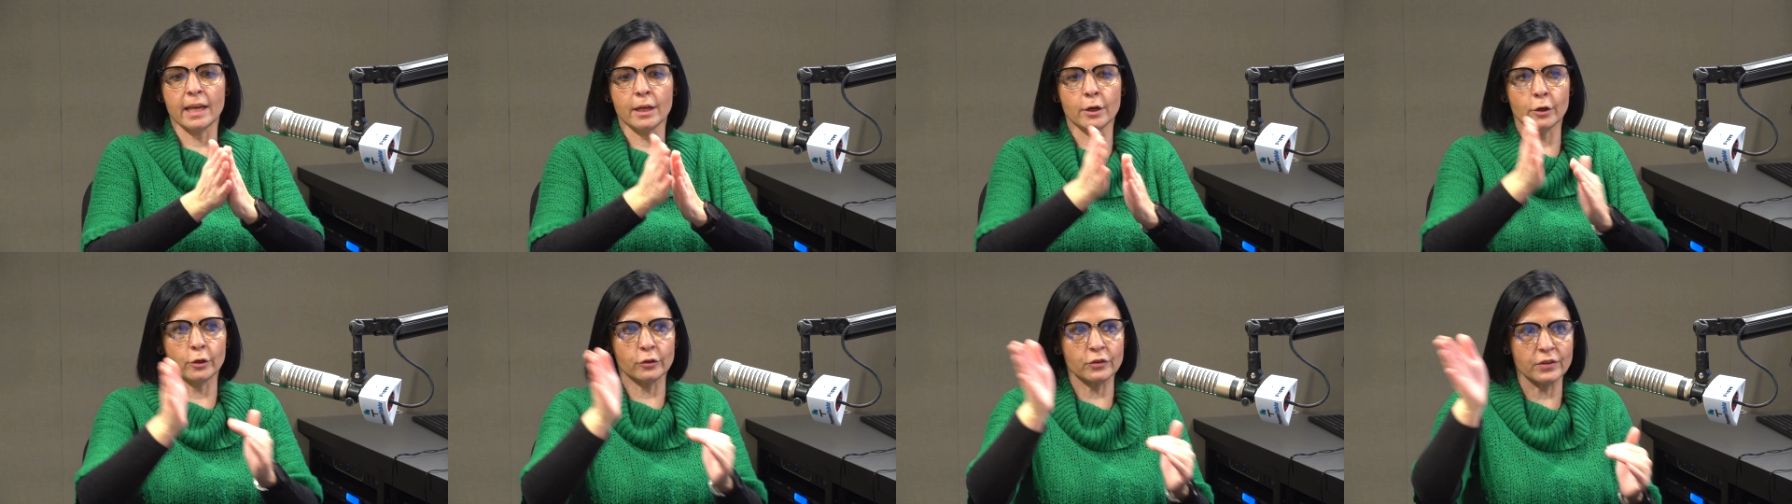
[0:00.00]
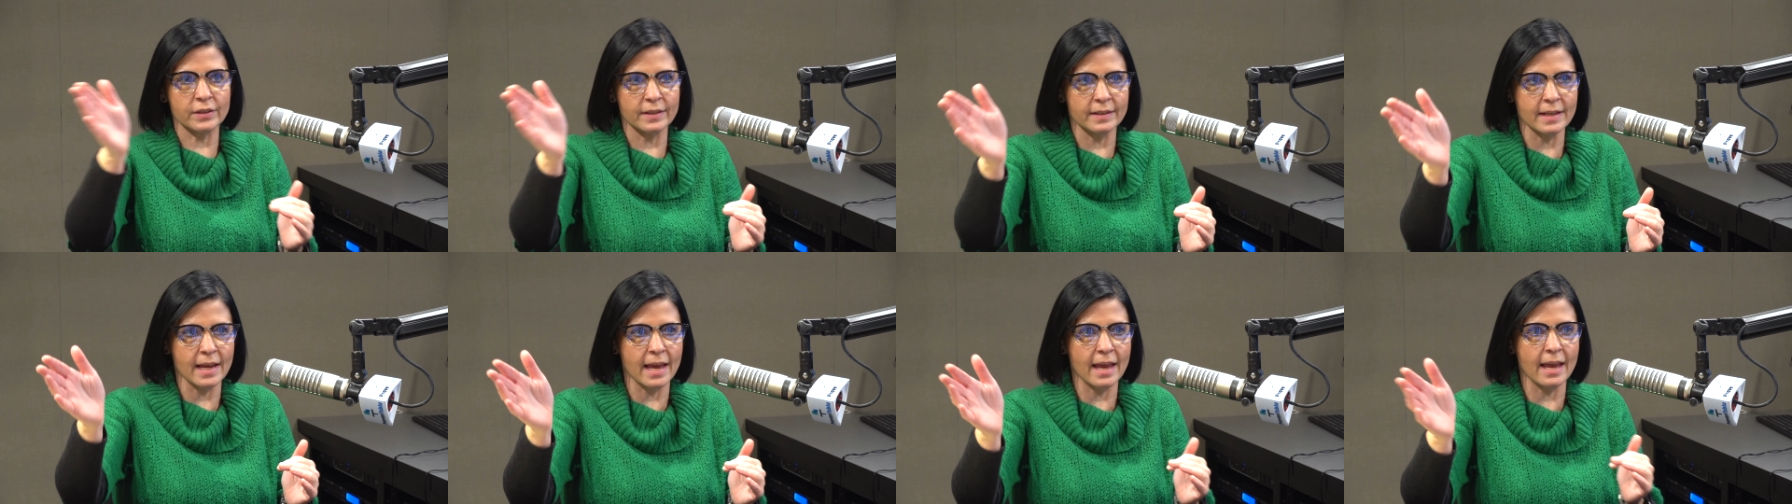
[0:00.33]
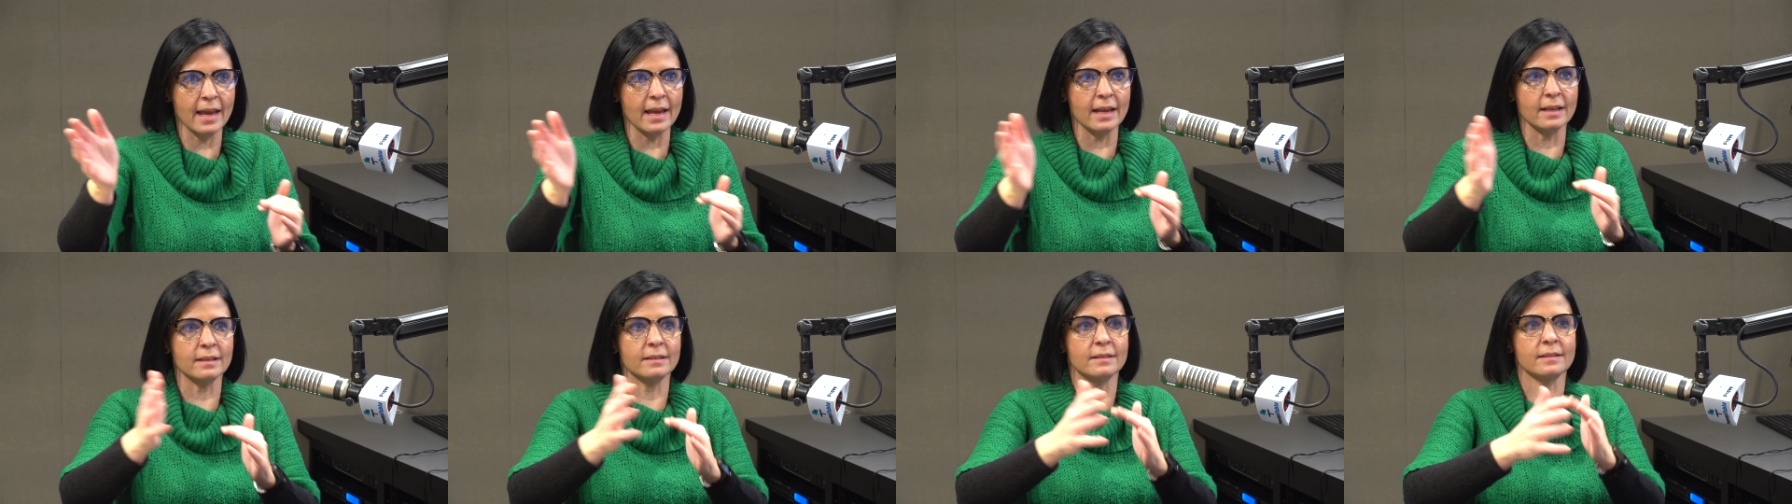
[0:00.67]
like work with
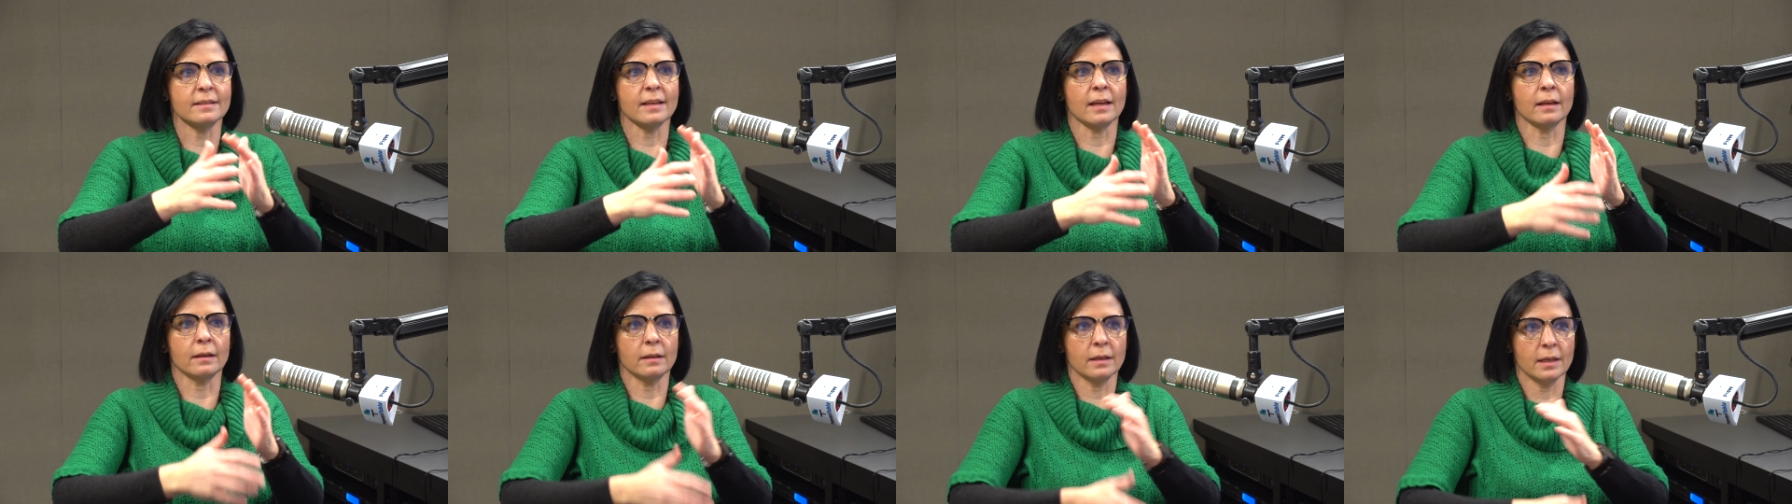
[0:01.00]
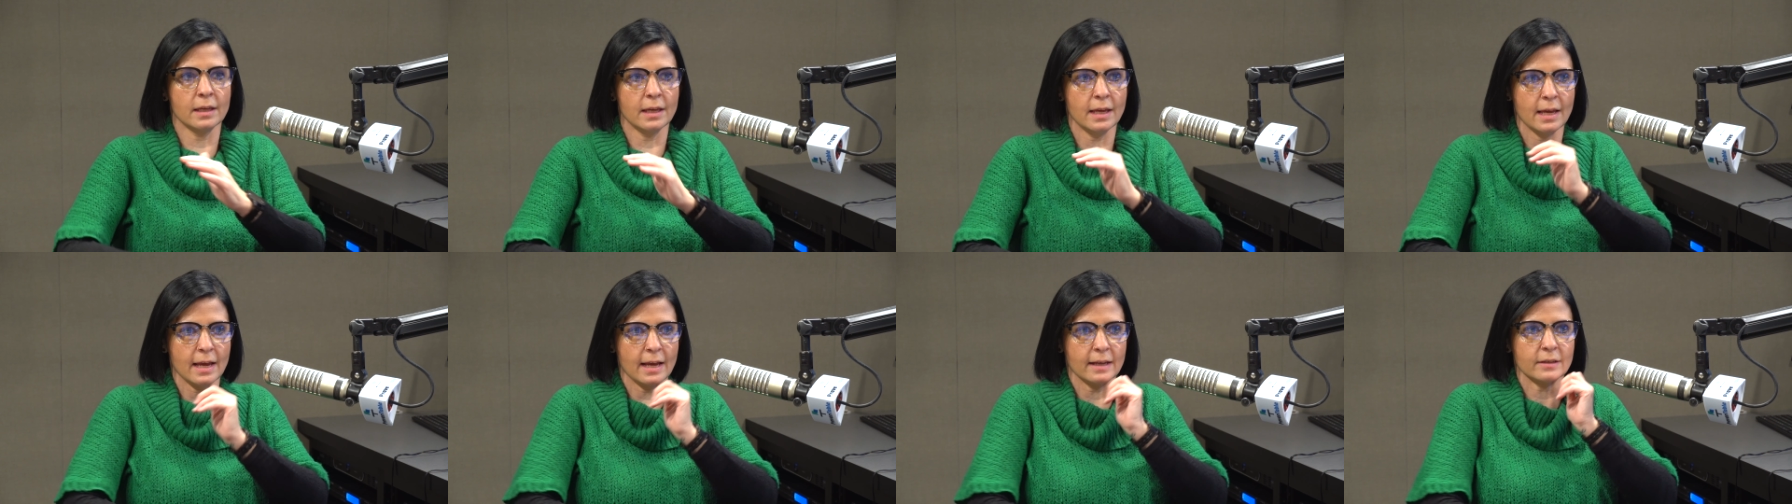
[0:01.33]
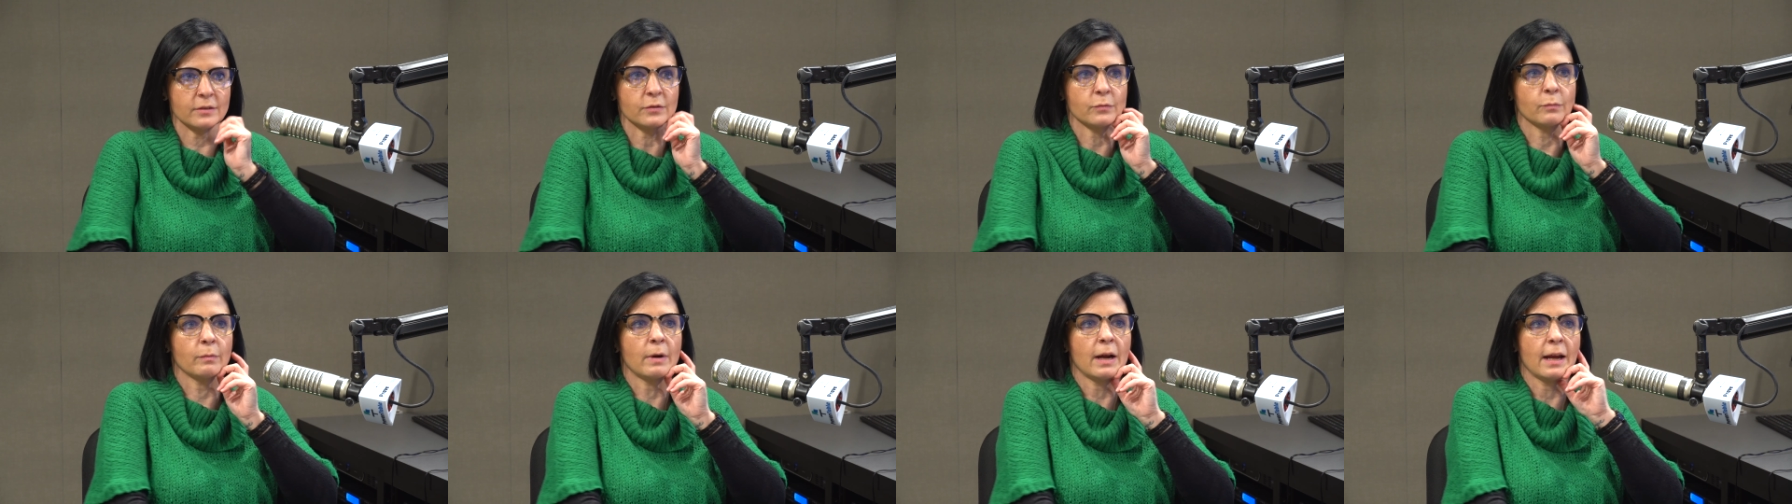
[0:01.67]
another DA and, office
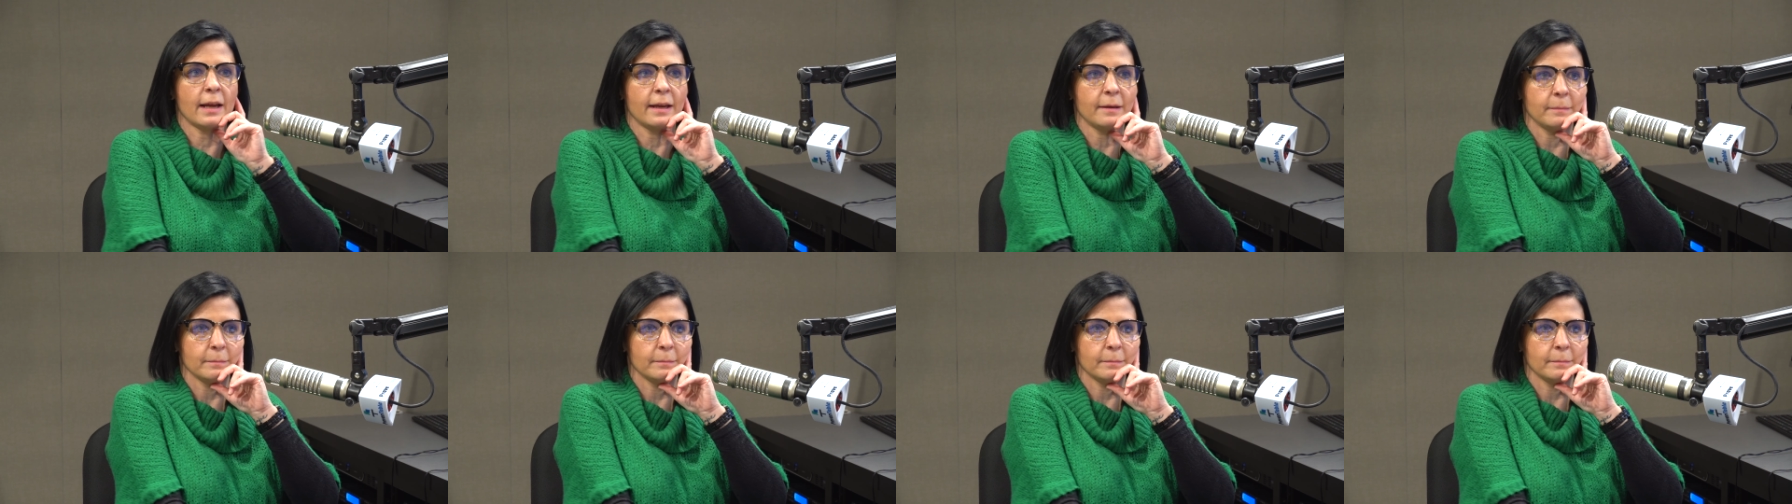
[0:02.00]
yes, right.